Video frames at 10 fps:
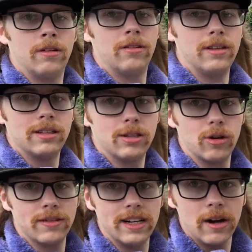This is the
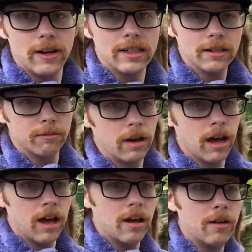River Darent.
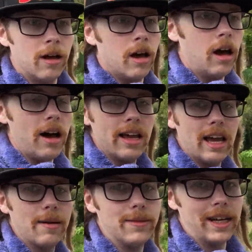I
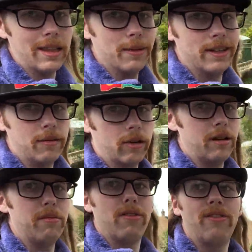am taking the bridge. I'm not
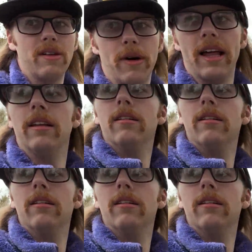getting my feet wet.